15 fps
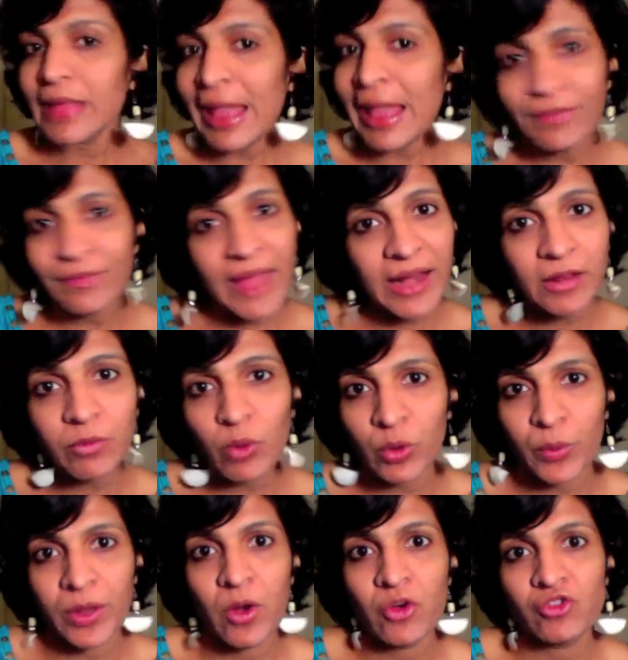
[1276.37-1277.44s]
And that's what
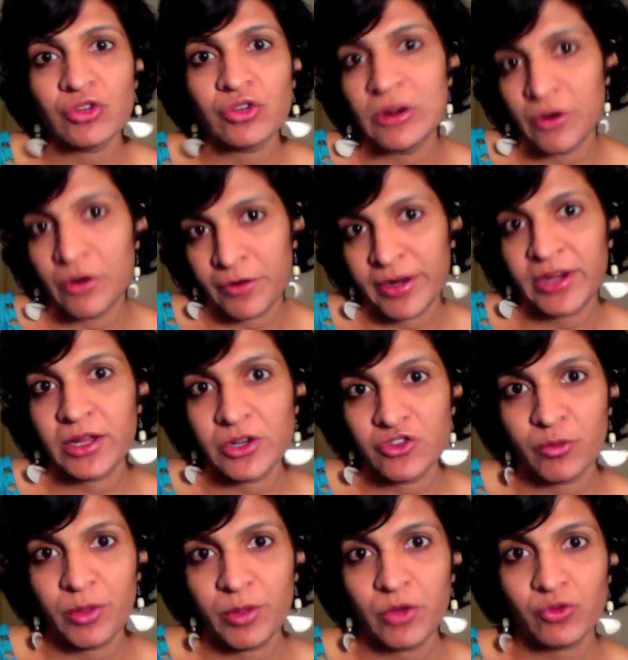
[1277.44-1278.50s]
we're going to learn and
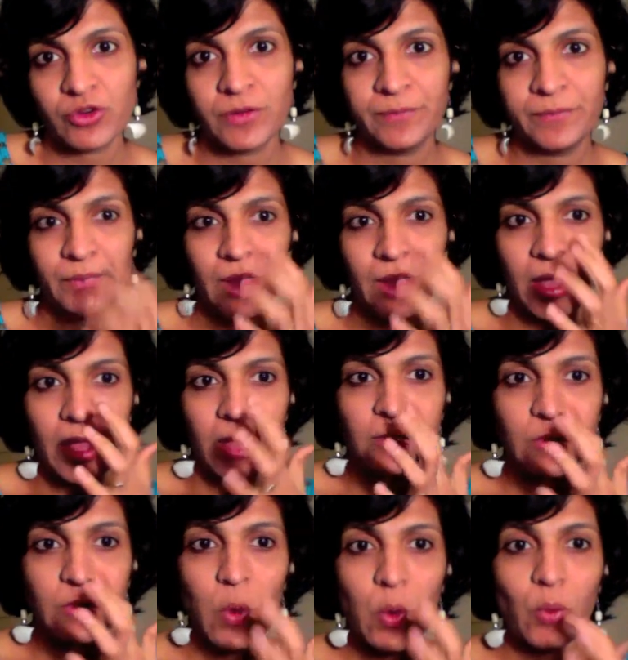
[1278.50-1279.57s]
contribute.
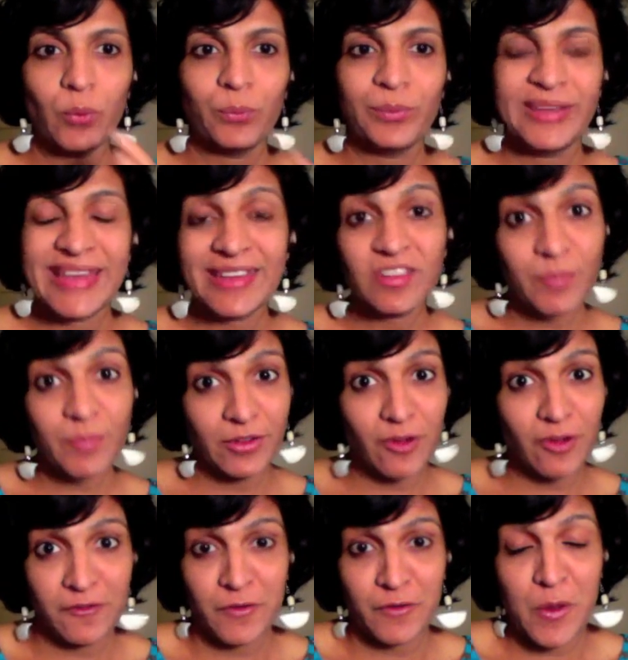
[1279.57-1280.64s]
So yes, my
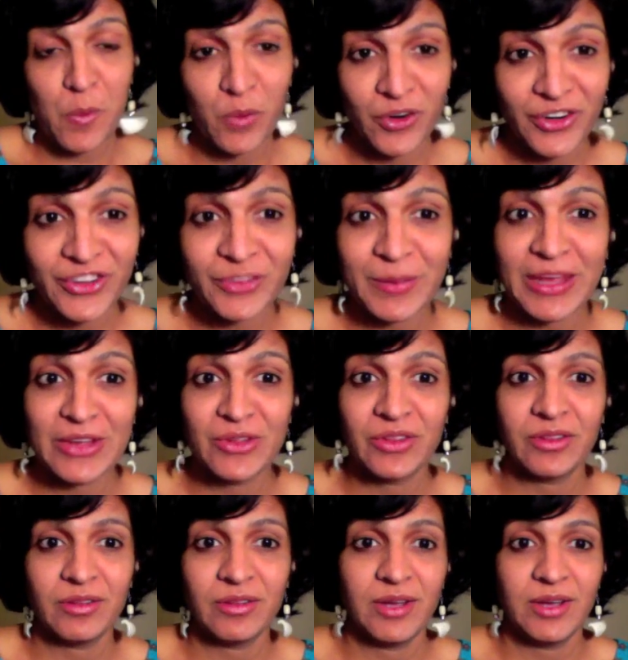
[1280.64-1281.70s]
software works
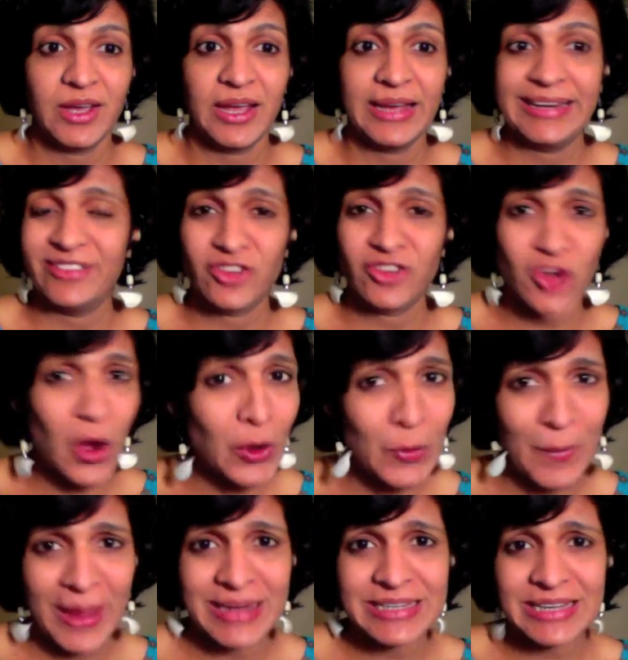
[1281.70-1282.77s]
because it is
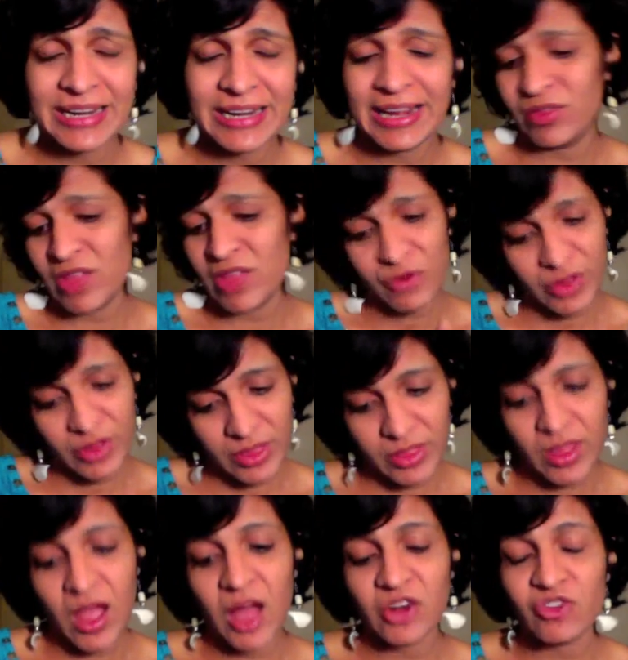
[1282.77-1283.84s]
documented, and there is
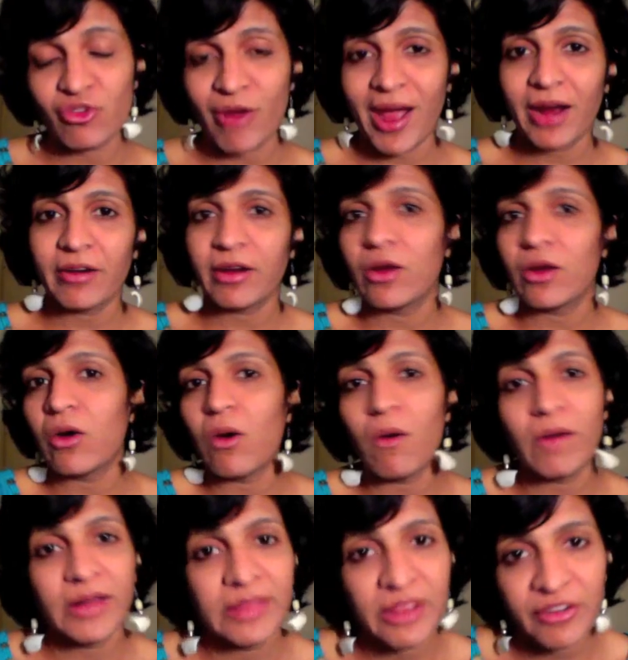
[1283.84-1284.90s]
a track
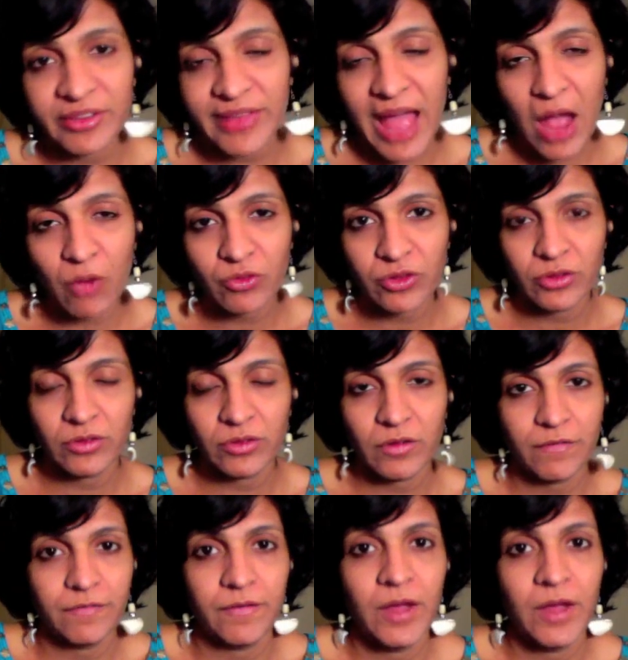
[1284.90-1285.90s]
record, and there are thousands of